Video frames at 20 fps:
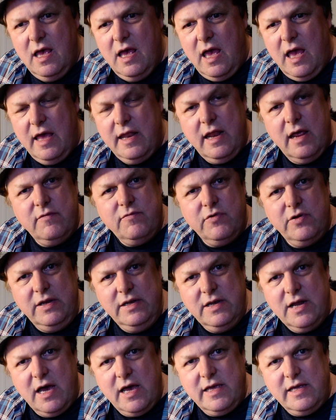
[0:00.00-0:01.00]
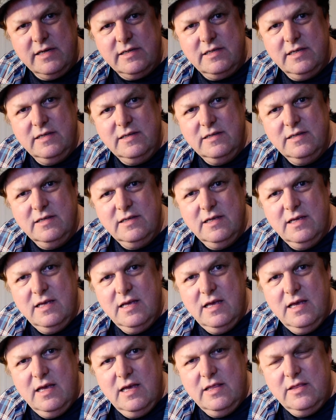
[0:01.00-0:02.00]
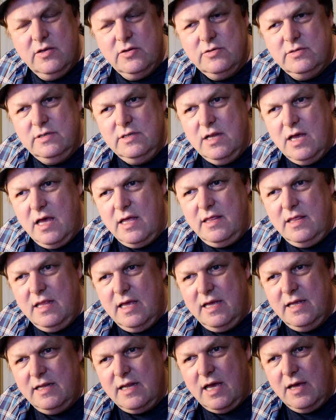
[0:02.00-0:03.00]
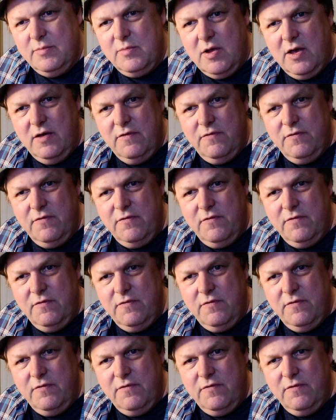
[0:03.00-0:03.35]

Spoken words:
and every Knight. There's none that I'm not